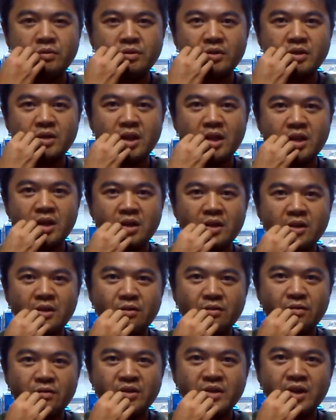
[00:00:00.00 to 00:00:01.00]
studying
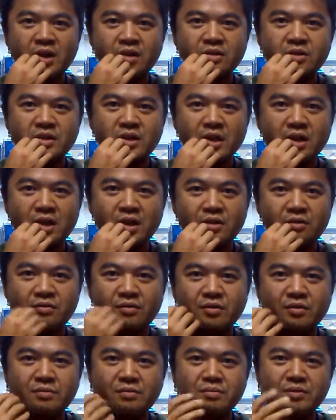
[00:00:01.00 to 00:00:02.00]
without
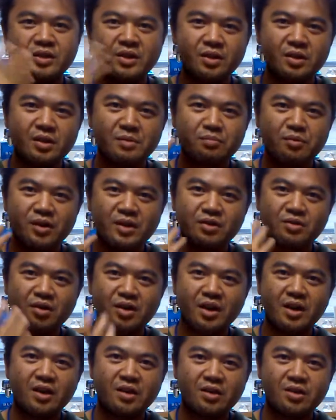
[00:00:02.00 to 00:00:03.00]

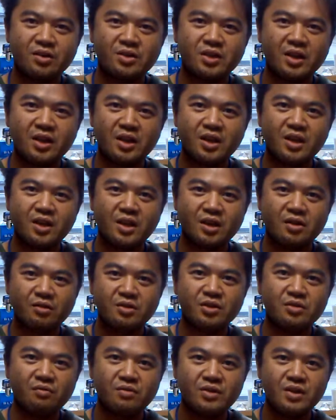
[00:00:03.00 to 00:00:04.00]
studying
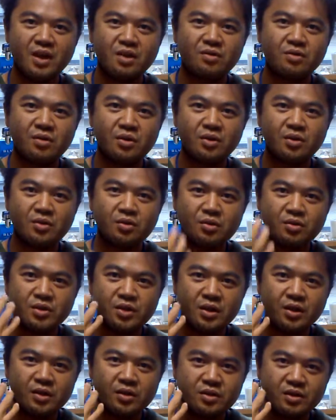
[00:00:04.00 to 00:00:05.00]
English without
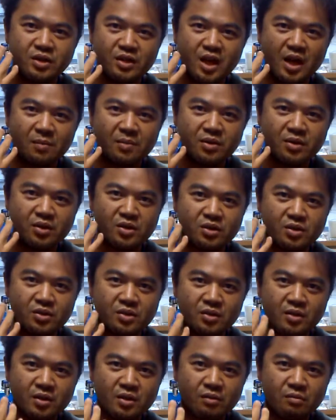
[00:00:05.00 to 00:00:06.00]
using
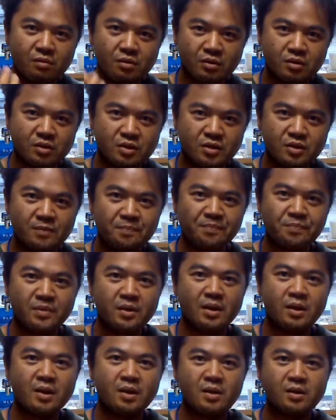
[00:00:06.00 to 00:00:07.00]
Japanese words.
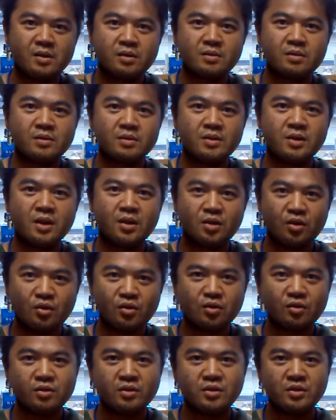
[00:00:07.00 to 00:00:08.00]
Thank
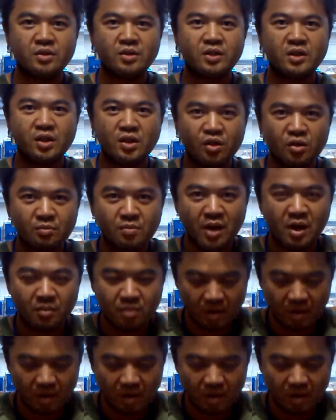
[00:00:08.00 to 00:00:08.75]
you. See you. Bye